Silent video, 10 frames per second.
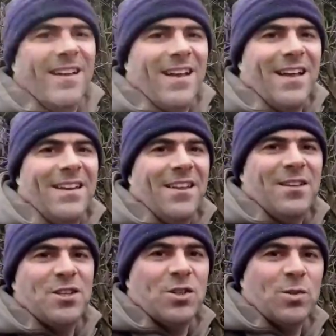Another
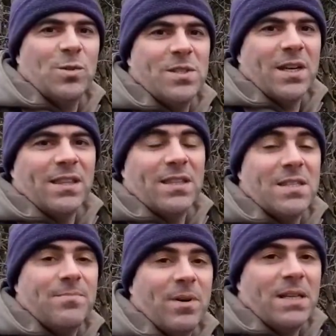sure sign that
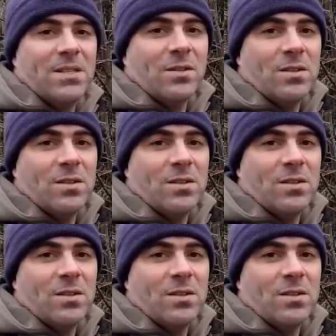spring is on